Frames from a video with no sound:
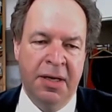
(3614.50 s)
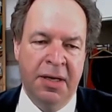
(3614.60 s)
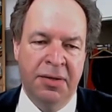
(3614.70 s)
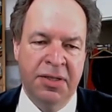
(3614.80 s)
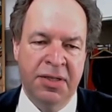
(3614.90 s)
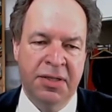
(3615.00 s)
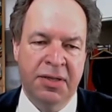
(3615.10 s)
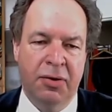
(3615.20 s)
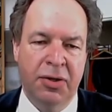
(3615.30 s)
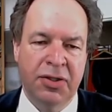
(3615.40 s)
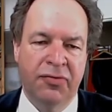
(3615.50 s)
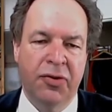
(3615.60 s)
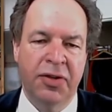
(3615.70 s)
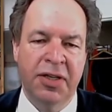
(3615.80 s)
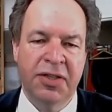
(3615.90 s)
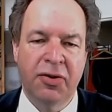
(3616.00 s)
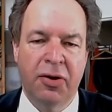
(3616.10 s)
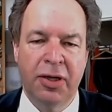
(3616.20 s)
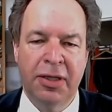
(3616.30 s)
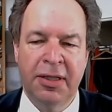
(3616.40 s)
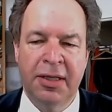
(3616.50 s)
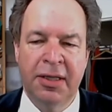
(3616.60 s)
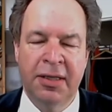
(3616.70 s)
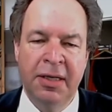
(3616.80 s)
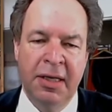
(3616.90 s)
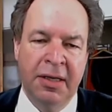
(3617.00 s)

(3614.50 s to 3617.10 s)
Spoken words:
This is also for the installer.